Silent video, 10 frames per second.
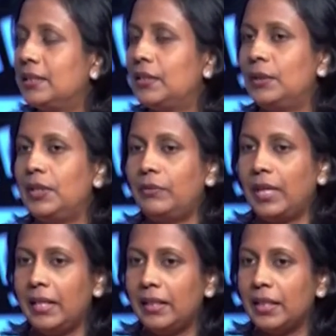So they
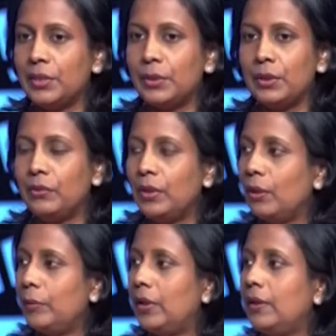find a natural
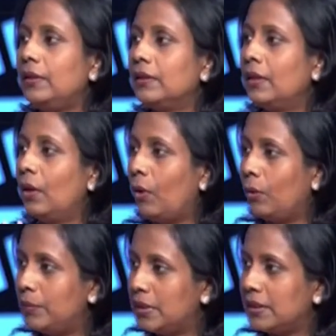phenomenon,
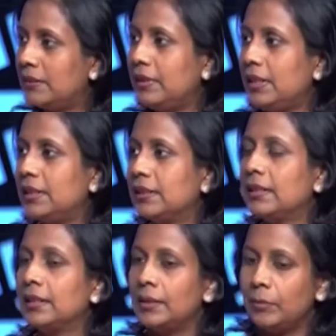observe it,
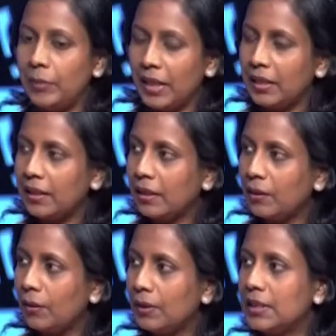make
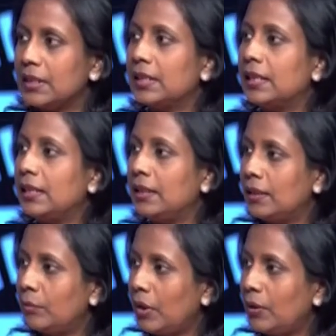records,
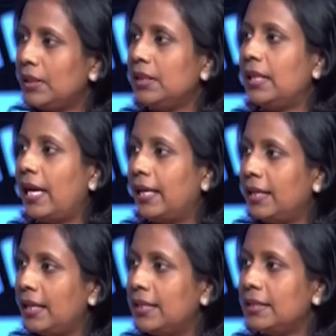think about it,
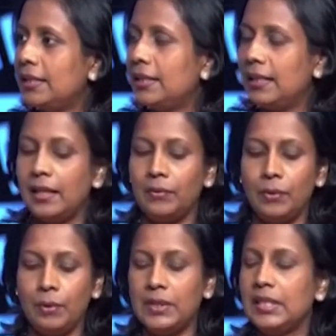analyze it, and
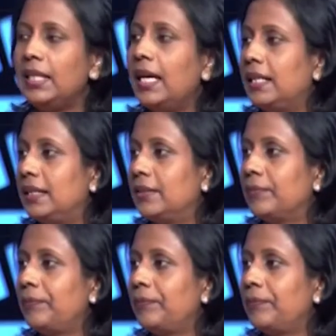forms a diary.